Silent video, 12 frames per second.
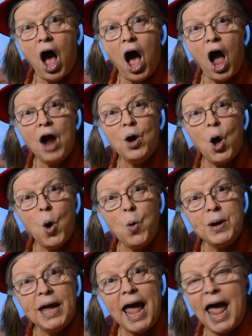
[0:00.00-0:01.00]
are
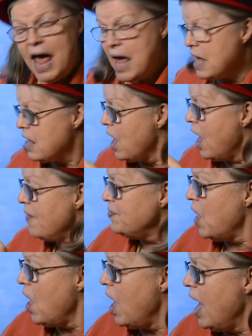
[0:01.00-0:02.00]
okay.
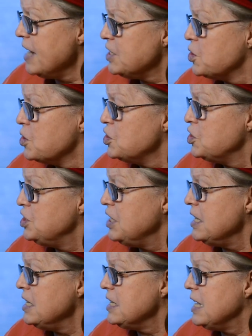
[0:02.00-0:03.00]
The hunters
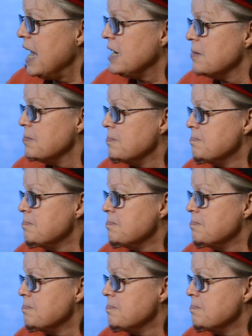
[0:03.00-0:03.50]
didn't get him.